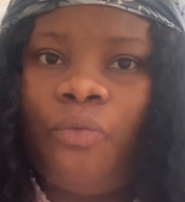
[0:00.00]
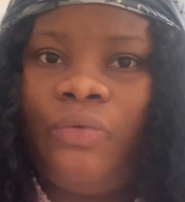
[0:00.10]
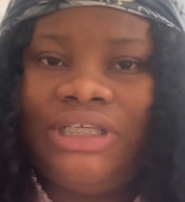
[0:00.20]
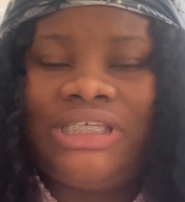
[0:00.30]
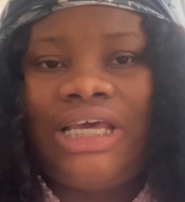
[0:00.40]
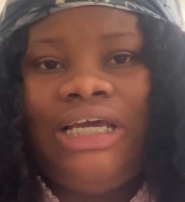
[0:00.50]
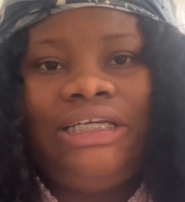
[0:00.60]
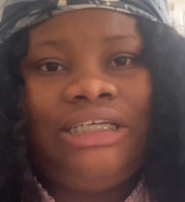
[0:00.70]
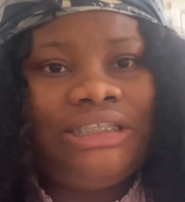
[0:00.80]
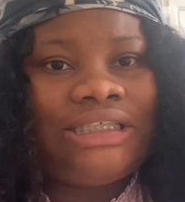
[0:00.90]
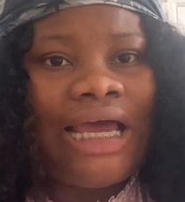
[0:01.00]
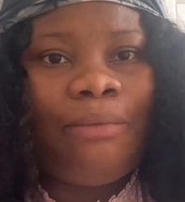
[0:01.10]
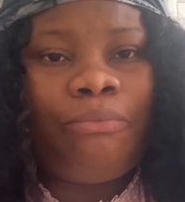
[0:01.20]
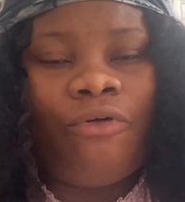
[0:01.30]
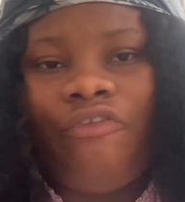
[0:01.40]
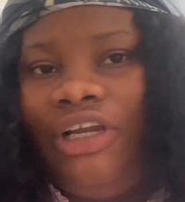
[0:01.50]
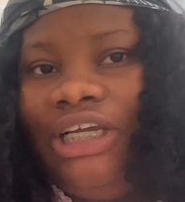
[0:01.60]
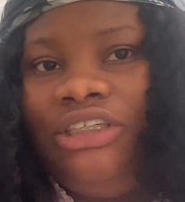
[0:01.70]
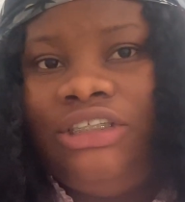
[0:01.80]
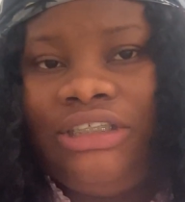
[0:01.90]
with the type of
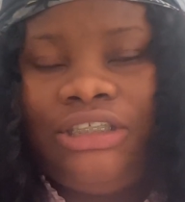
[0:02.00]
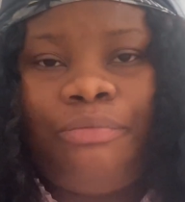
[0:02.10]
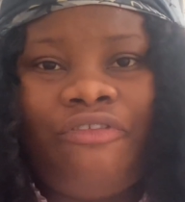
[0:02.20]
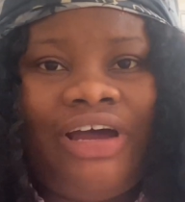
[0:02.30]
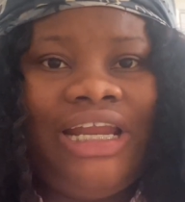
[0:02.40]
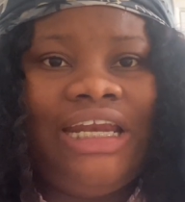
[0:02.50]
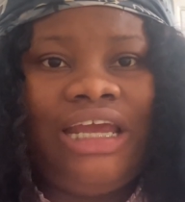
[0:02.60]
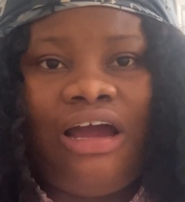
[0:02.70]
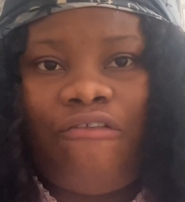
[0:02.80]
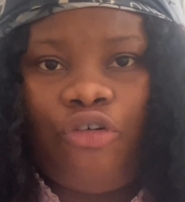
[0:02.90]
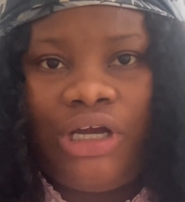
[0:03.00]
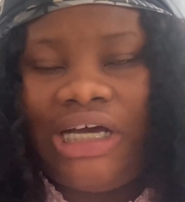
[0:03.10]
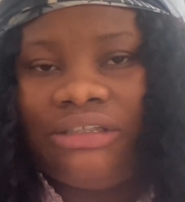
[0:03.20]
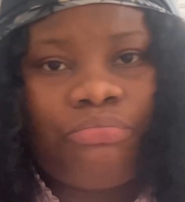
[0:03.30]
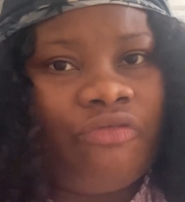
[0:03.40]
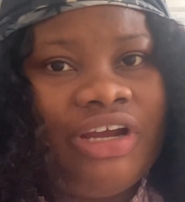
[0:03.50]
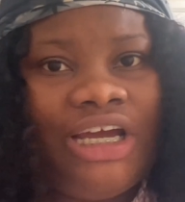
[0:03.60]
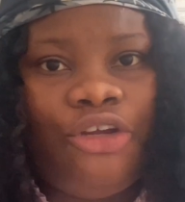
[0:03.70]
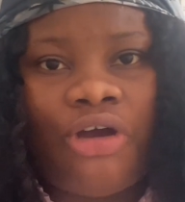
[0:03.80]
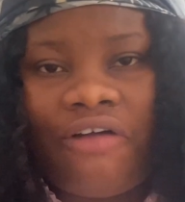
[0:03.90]
electricity provider they have or gas
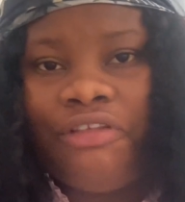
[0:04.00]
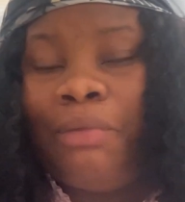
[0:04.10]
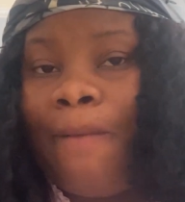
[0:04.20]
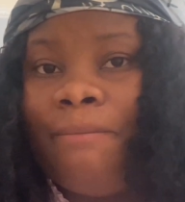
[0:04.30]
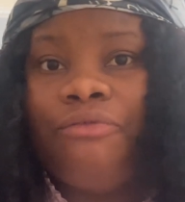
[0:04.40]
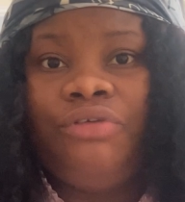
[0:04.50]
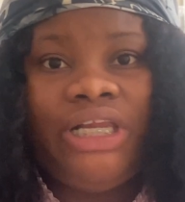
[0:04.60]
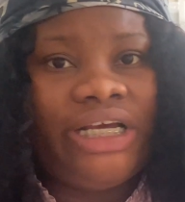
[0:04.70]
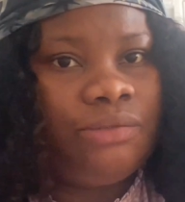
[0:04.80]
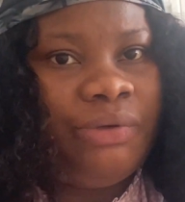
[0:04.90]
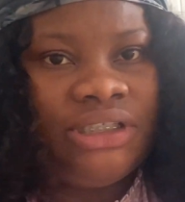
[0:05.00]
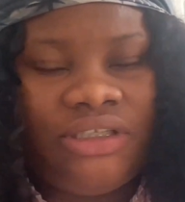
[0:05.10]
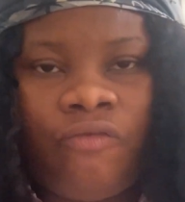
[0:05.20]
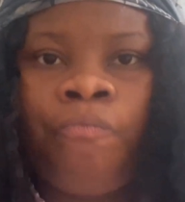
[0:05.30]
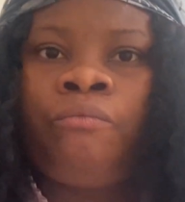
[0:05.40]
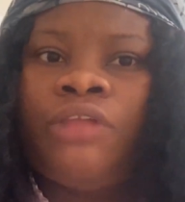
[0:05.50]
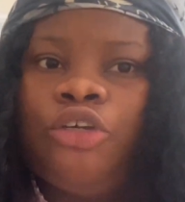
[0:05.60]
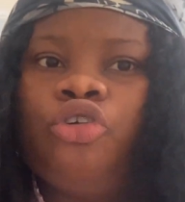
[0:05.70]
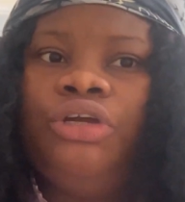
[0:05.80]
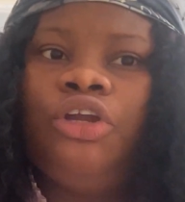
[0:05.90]
provider you have. They might be really expensive.
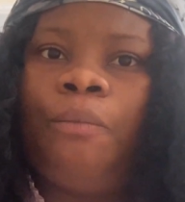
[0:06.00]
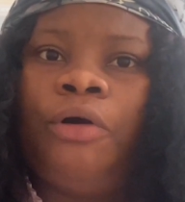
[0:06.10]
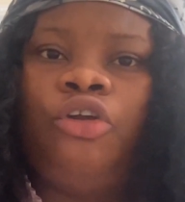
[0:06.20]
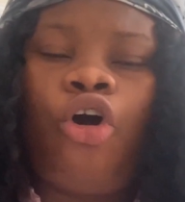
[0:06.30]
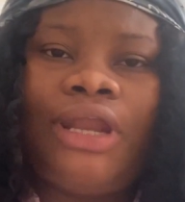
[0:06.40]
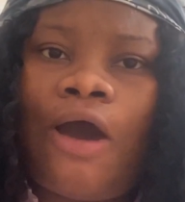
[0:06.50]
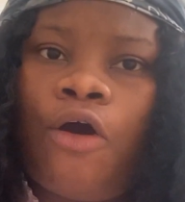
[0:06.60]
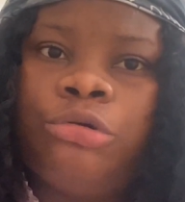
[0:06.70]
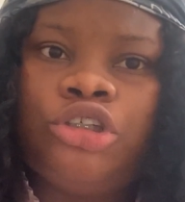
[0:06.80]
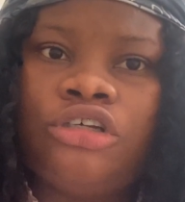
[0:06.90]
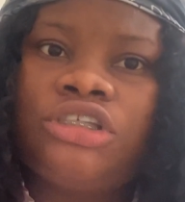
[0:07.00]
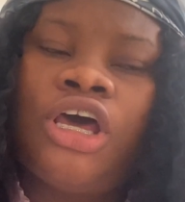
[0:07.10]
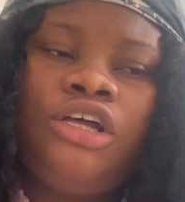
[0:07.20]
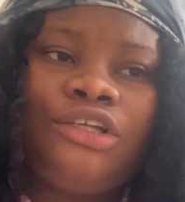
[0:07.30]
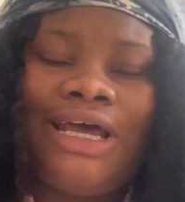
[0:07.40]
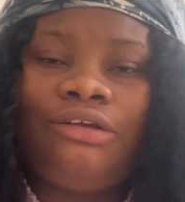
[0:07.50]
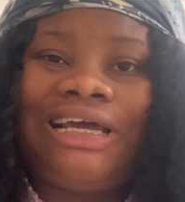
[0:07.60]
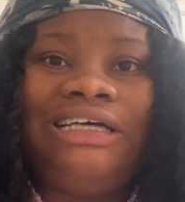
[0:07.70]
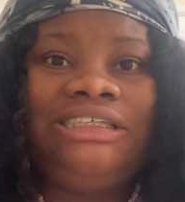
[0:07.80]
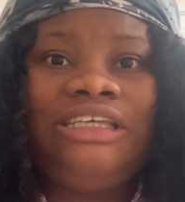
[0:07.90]
So read up on other options so that you
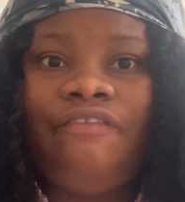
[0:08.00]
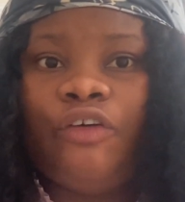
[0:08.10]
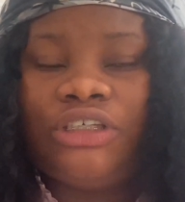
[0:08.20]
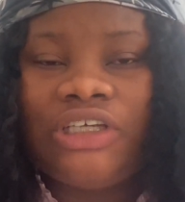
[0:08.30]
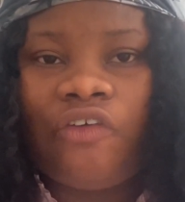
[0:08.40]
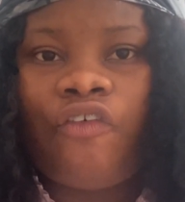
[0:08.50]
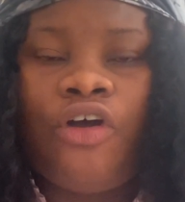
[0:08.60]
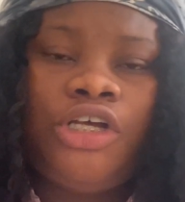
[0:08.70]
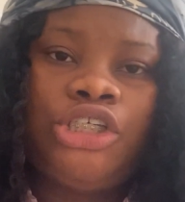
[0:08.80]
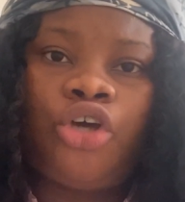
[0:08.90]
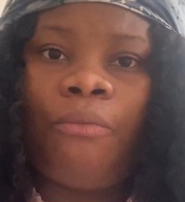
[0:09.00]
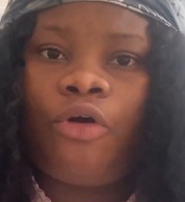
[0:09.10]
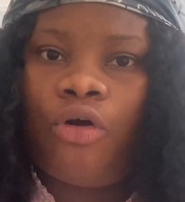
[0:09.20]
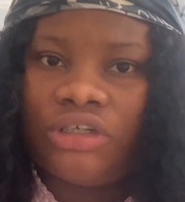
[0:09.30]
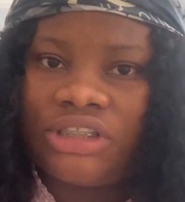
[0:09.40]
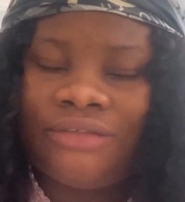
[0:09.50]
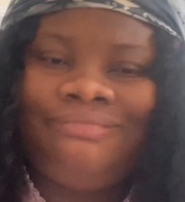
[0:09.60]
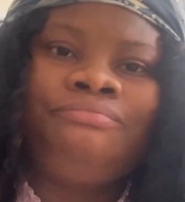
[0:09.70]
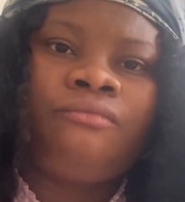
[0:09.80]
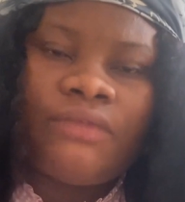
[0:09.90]
can save yourself some cost.
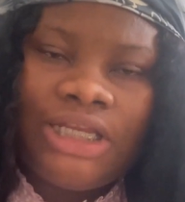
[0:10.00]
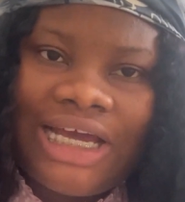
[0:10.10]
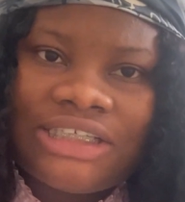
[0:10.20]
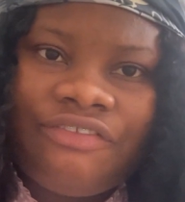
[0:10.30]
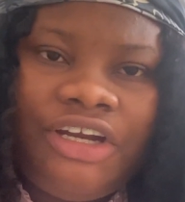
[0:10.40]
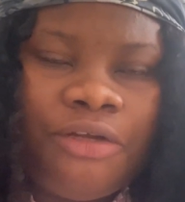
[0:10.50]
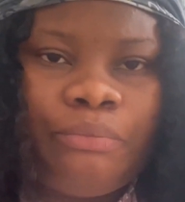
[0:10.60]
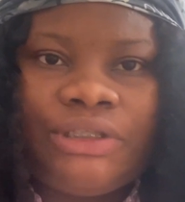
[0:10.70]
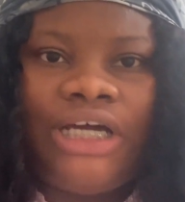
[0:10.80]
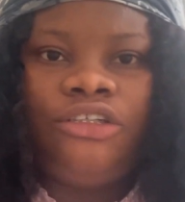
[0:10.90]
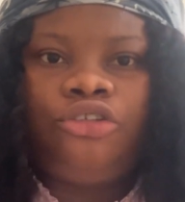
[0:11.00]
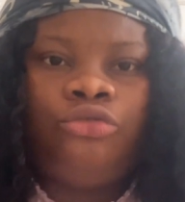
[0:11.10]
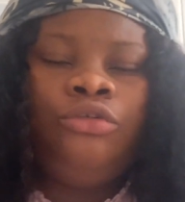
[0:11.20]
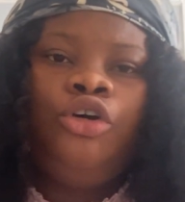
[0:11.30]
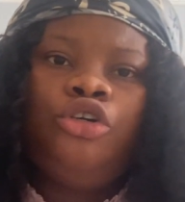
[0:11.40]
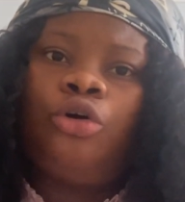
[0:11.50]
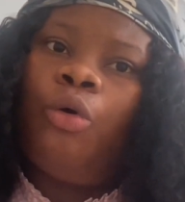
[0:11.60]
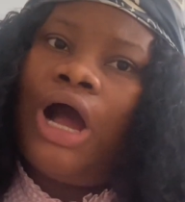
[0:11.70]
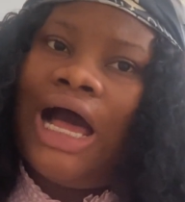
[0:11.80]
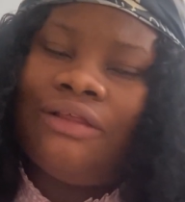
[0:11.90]
That's very important too.
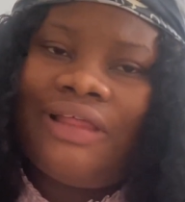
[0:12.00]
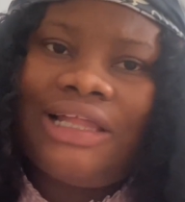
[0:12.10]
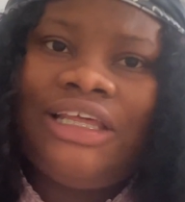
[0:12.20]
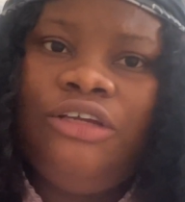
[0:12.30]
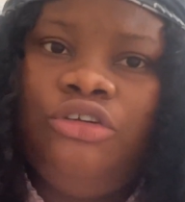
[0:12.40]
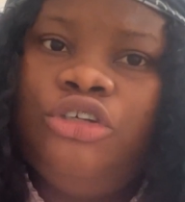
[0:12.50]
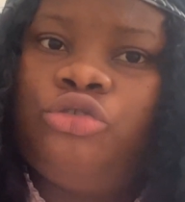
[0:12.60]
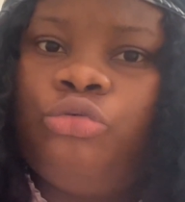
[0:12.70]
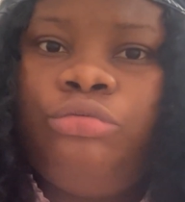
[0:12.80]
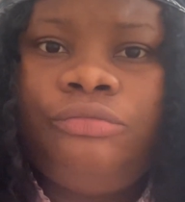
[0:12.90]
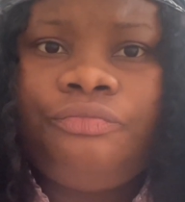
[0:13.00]
So another thing you need to